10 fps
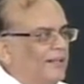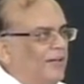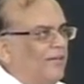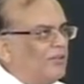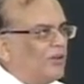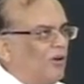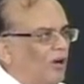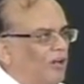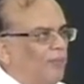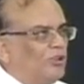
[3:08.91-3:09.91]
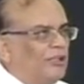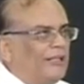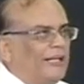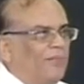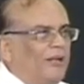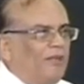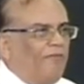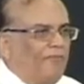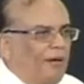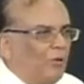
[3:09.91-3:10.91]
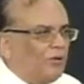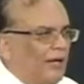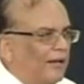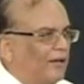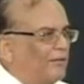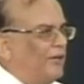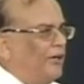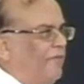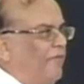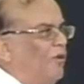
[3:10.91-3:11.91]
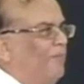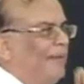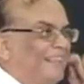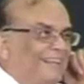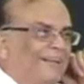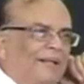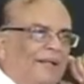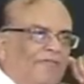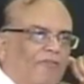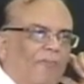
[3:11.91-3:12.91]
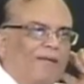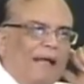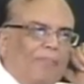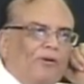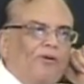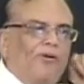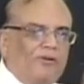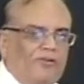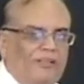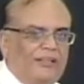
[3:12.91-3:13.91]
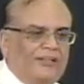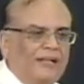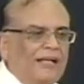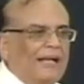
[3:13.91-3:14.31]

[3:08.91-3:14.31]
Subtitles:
There was a contribution coming of about 134 billion from capital receipt,